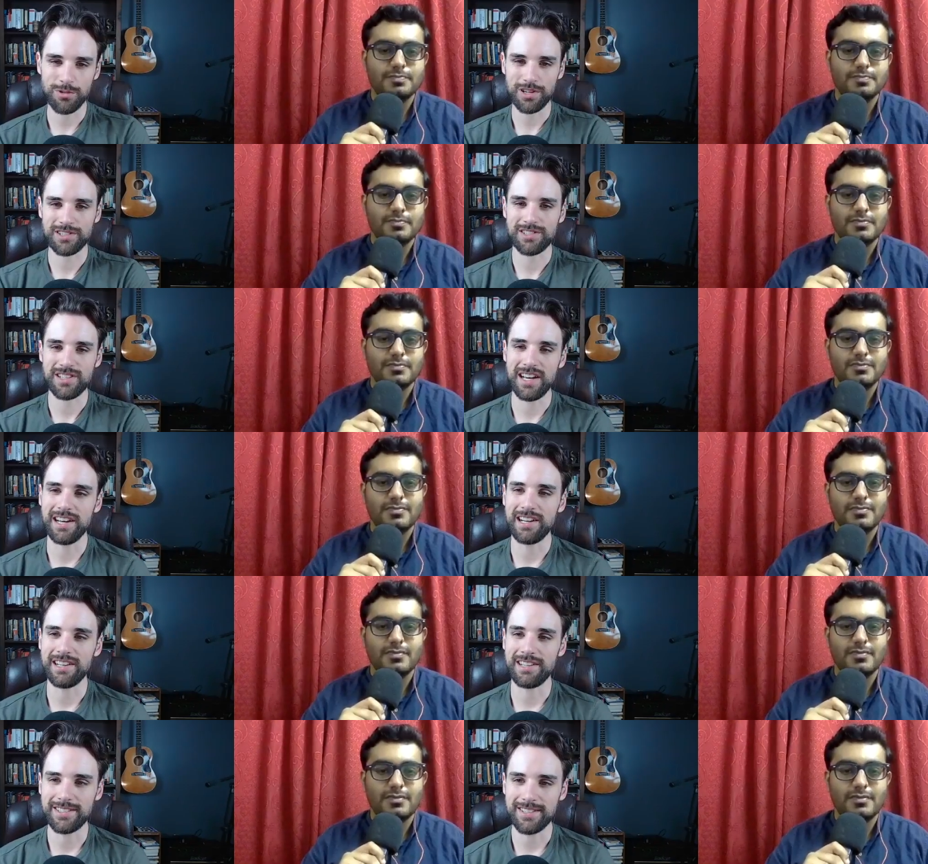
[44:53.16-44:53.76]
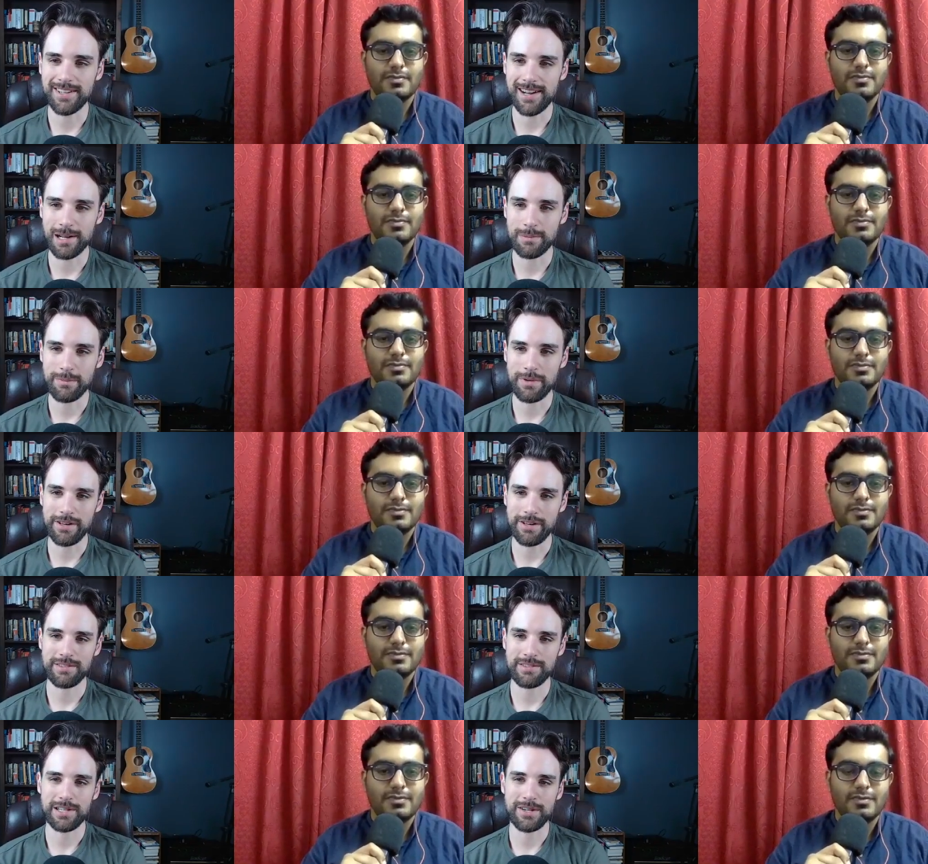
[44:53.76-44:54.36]
Speaker 1: excited to talk
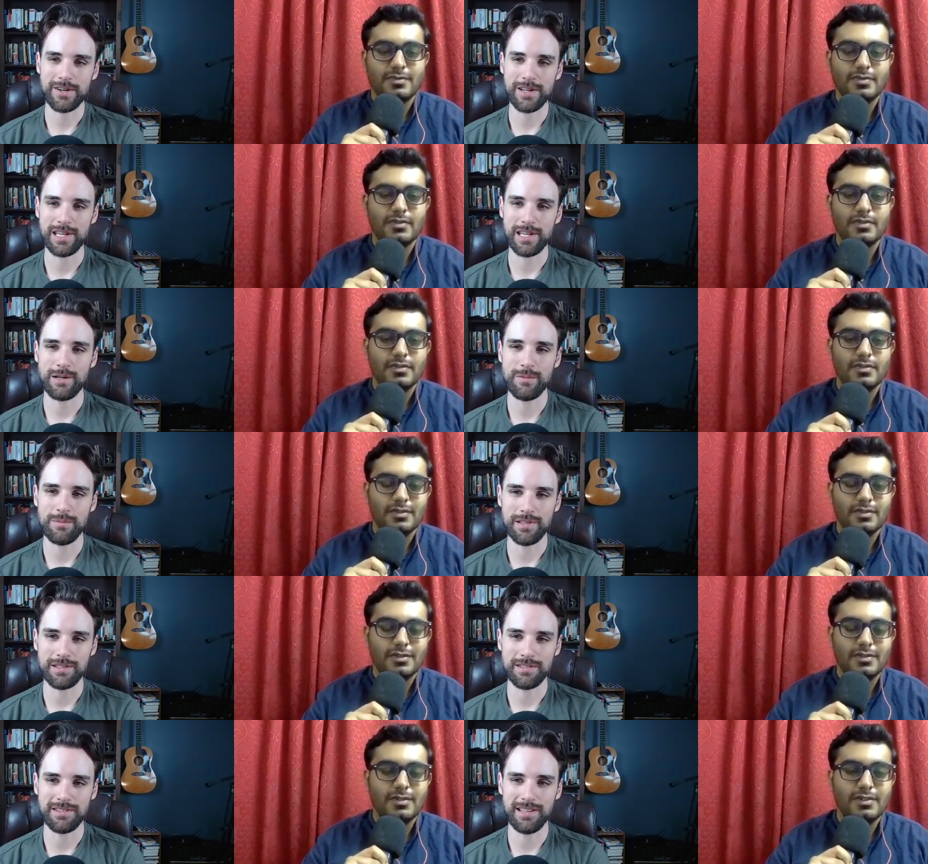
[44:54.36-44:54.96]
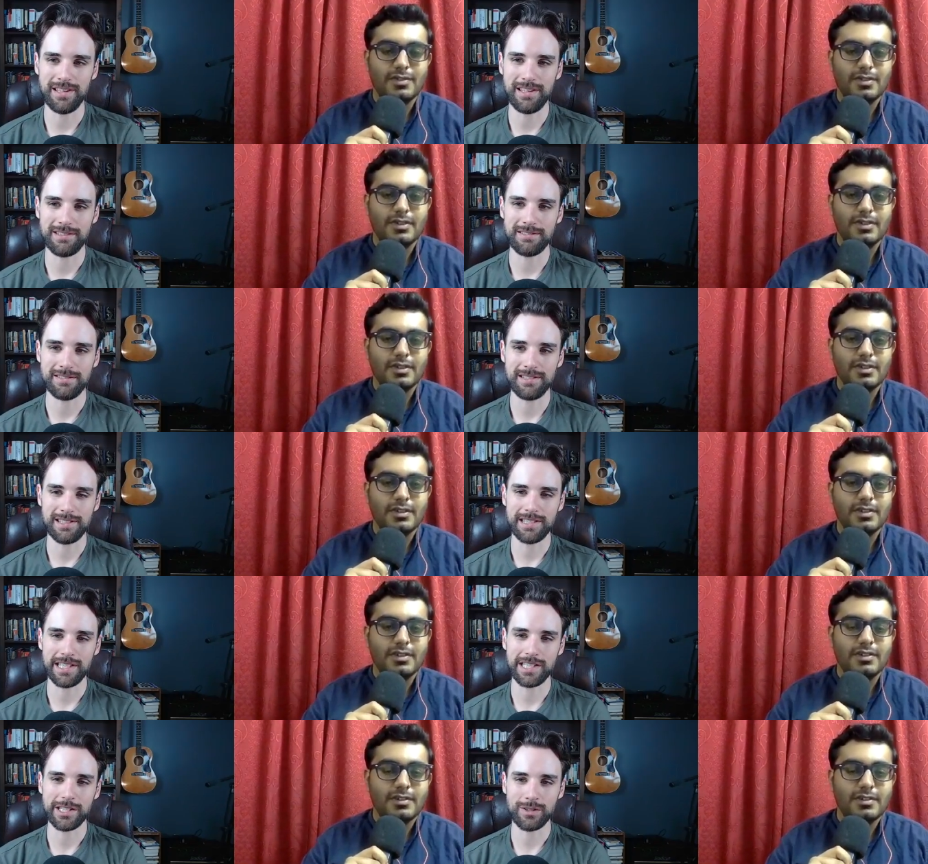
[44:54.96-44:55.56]
about Ethereum and, and
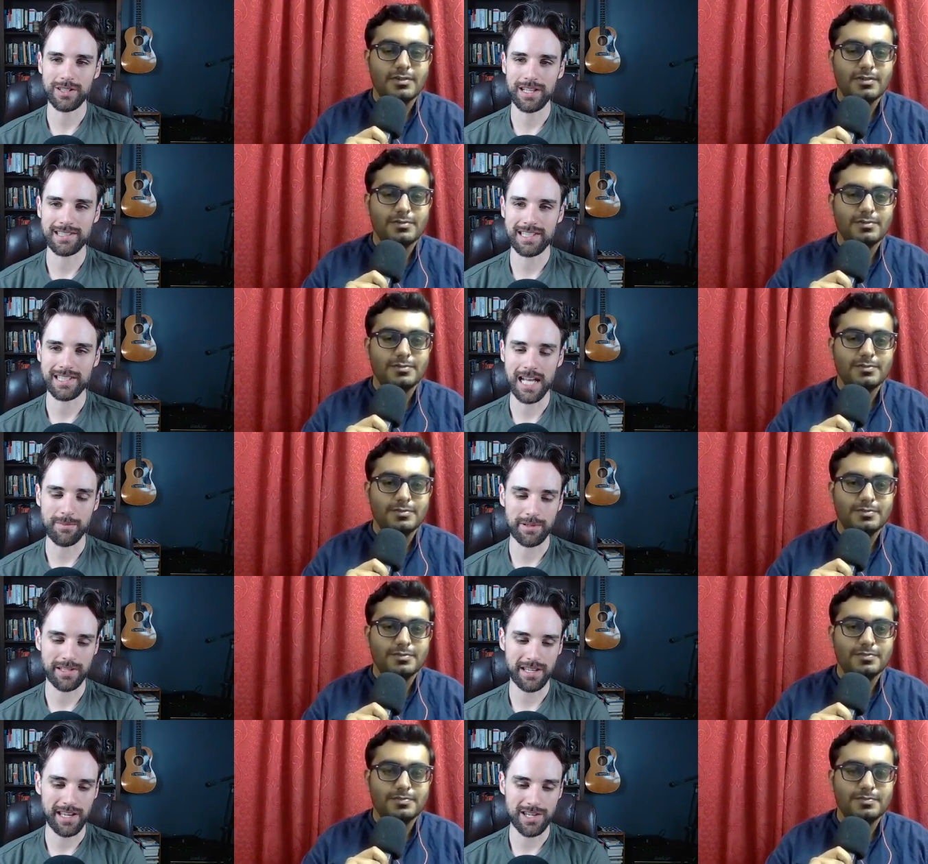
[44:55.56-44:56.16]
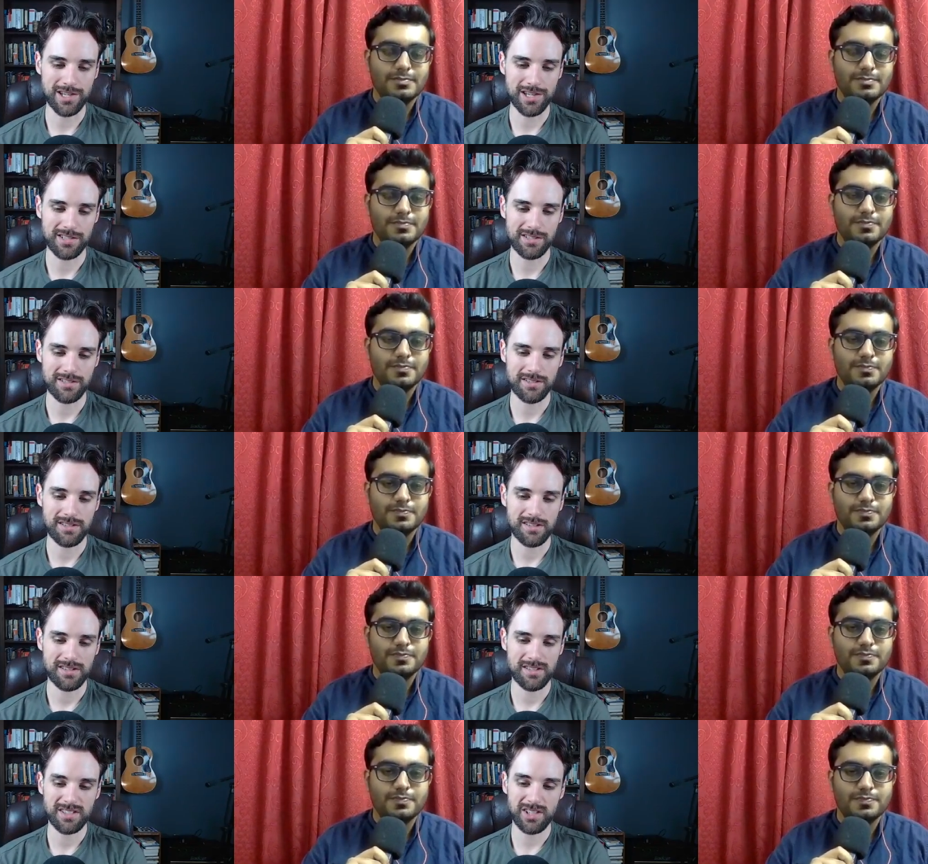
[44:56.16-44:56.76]
decentralized applications.
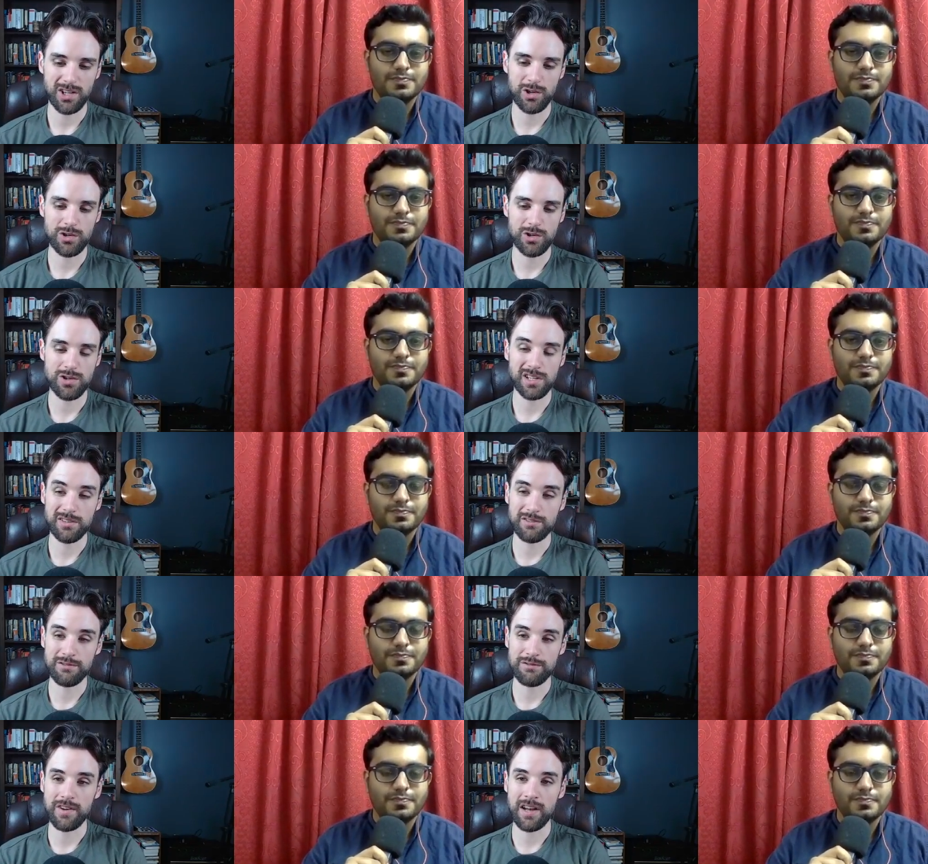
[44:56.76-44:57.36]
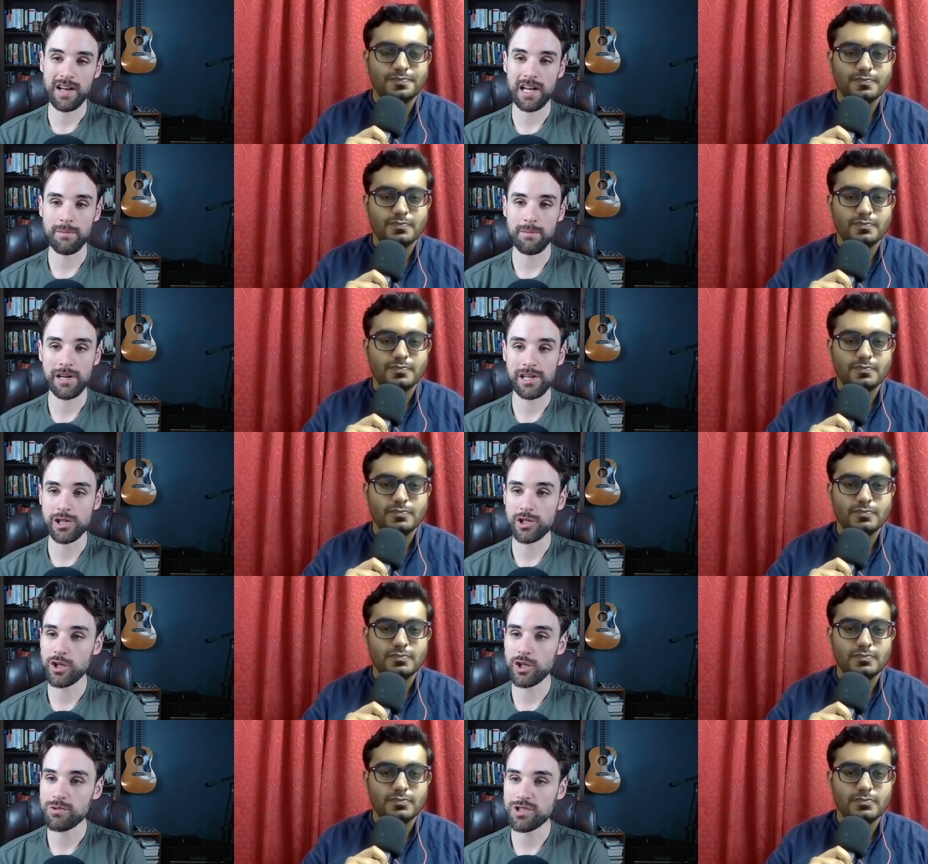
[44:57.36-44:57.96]
So you can find my
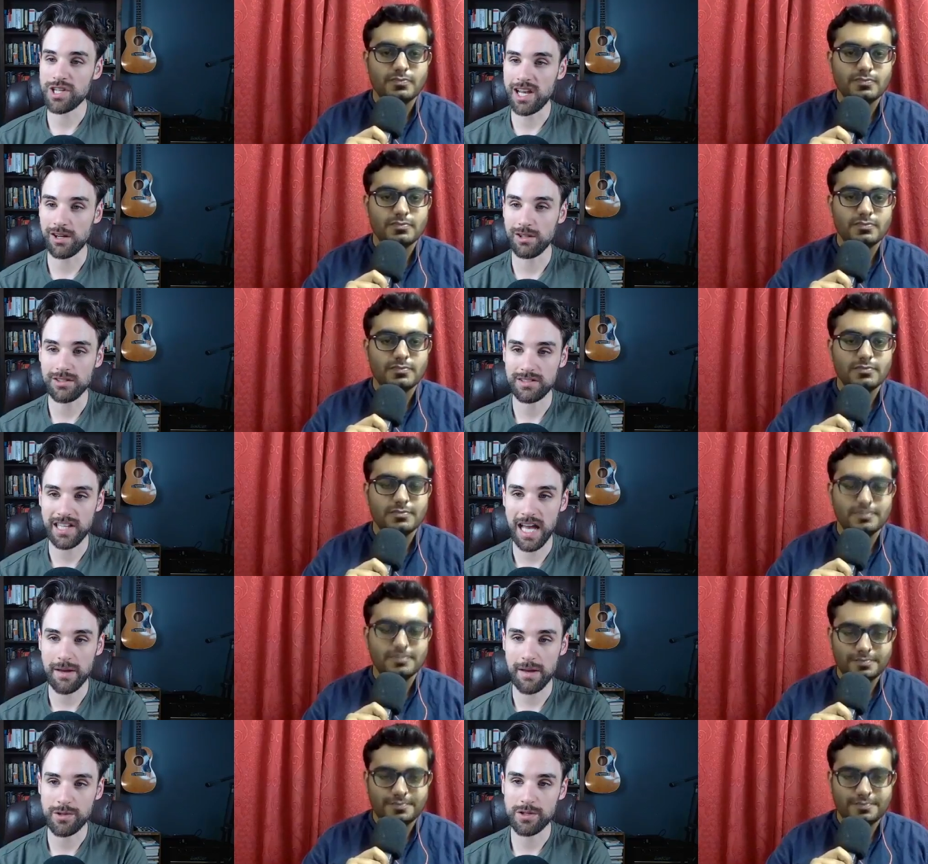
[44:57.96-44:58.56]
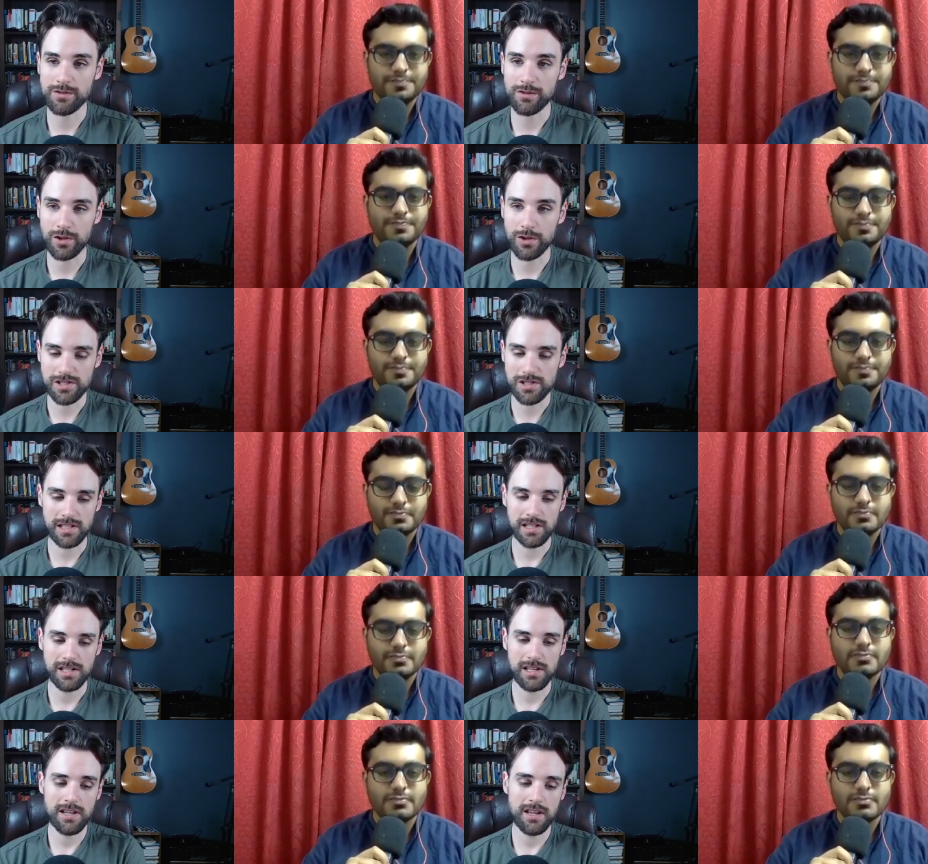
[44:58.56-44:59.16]
YouTube channel, Dapp
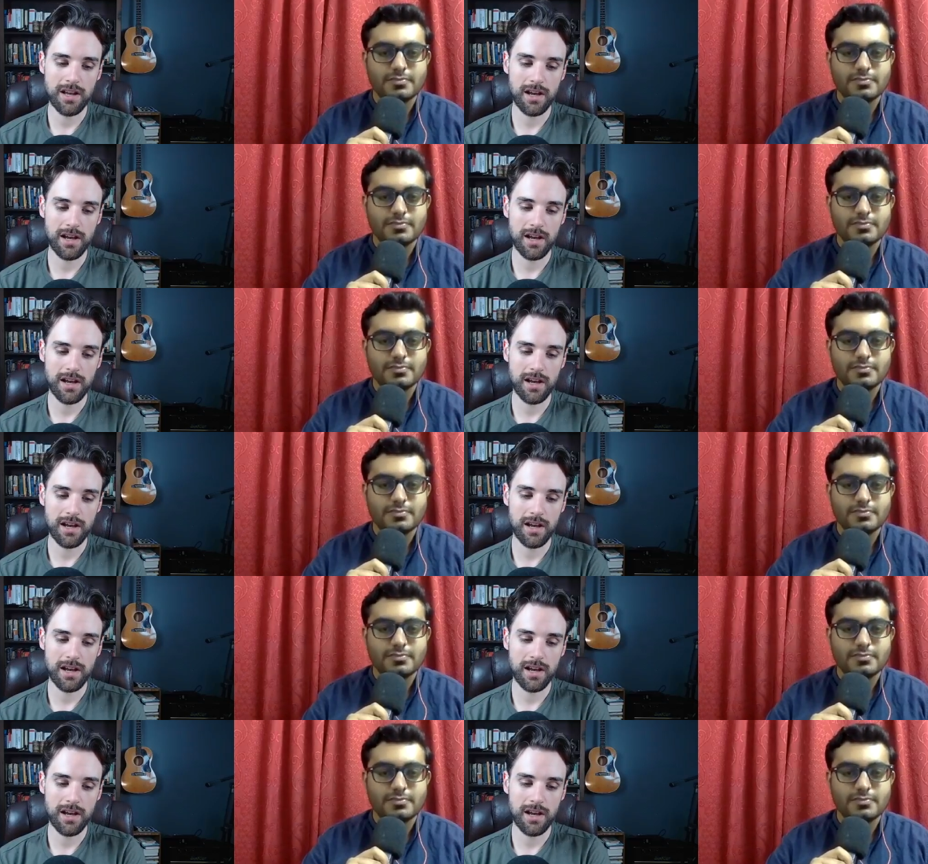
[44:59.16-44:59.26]
University.